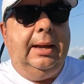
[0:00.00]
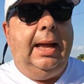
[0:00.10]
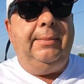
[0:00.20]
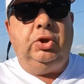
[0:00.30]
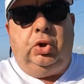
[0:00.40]

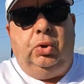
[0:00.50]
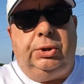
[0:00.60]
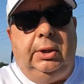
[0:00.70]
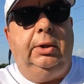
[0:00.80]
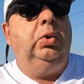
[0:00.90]
I'm
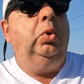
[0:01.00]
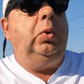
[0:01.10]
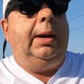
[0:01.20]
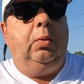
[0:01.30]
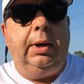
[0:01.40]
choosing on
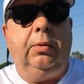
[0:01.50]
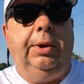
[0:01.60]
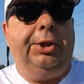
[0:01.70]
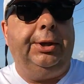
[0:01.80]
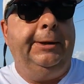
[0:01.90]
who I work
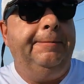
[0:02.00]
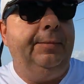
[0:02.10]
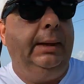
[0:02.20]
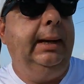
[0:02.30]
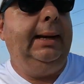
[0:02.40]
with.
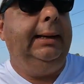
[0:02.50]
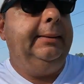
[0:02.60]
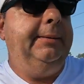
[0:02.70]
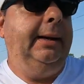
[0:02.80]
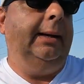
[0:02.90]

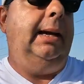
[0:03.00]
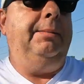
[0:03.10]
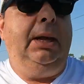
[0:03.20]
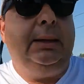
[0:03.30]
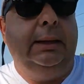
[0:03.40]
And
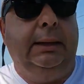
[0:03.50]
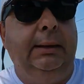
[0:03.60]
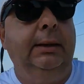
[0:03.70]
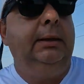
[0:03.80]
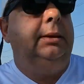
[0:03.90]
I'm lucky.
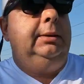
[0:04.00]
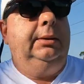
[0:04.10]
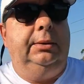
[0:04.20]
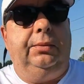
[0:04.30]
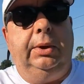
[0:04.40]

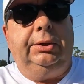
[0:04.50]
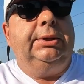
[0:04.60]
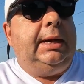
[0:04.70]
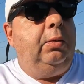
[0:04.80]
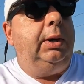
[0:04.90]
The
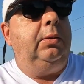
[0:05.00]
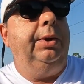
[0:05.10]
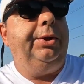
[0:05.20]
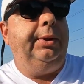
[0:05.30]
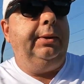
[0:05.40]
realtors I work
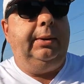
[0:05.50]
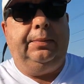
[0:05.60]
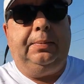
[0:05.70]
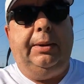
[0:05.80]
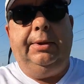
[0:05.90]
with are
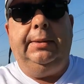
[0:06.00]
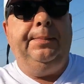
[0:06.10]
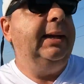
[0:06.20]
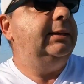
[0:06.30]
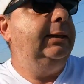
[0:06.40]
probably the
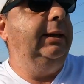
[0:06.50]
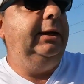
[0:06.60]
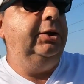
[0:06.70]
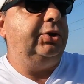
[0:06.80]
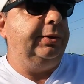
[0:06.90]
best in the
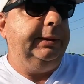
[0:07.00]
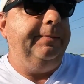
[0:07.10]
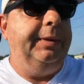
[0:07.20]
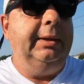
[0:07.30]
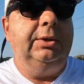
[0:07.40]
industry.
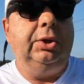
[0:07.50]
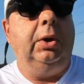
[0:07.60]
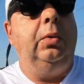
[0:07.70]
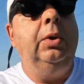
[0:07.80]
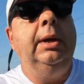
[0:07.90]

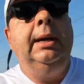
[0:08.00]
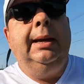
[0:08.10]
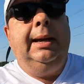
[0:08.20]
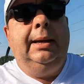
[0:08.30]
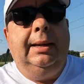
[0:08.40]
So
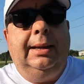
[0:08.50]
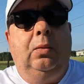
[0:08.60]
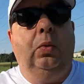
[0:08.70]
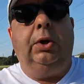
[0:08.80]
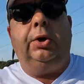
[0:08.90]

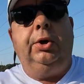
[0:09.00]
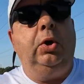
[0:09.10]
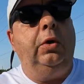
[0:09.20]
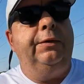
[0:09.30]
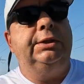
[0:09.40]
we're going to
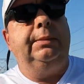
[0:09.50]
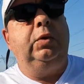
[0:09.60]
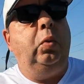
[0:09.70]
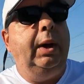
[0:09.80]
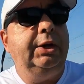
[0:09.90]
go over some
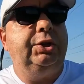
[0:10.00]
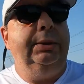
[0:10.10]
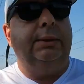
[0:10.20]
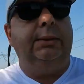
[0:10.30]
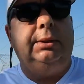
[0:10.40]

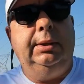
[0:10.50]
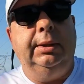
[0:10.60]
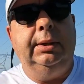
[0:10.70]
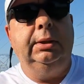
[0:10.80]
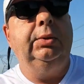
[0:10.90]
questions
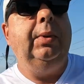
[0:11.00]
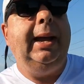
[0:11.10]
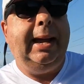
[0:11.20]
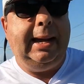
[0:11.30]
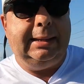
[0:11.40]
to
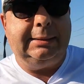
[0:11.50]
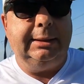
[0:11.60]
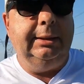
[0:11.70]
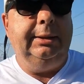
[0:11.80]
ask